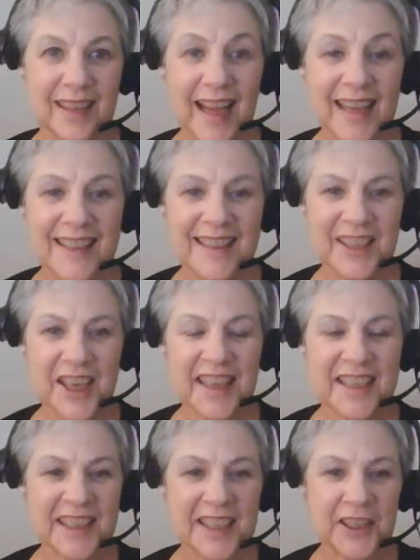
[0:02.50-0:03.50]
Hey,
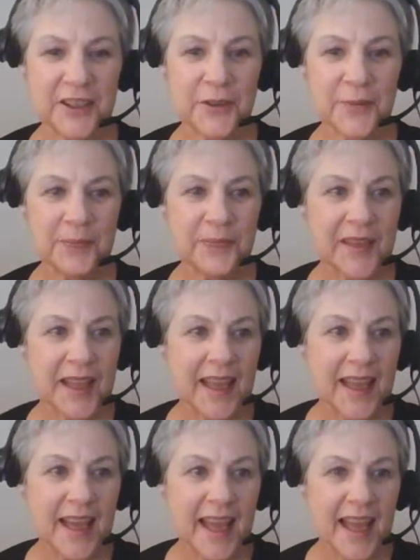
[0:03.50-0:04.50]
Janet here.
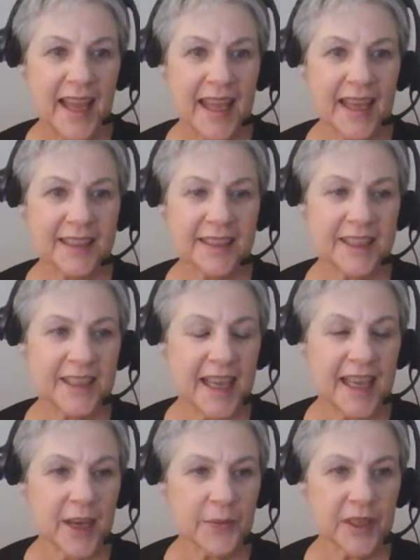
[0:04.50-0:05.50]
And
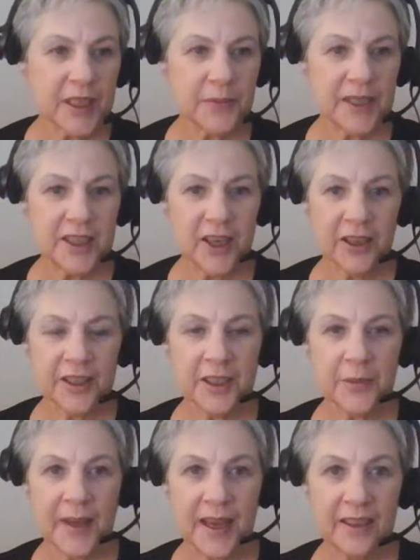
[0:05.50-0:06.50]
today I'm going to be
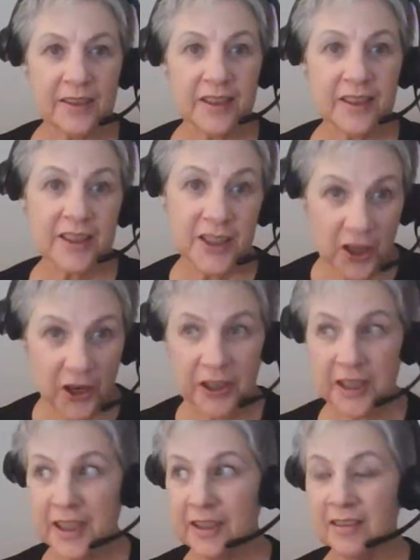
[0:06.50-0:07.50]
talking about
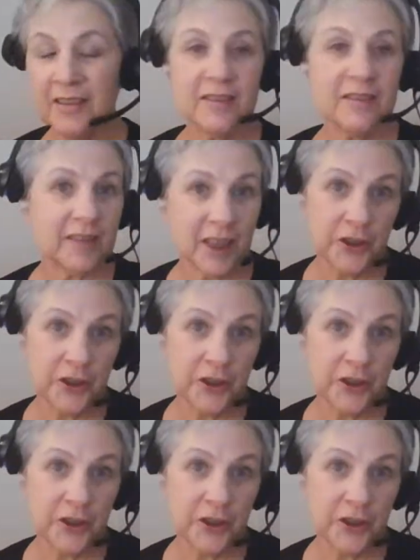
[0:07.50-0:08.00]
starting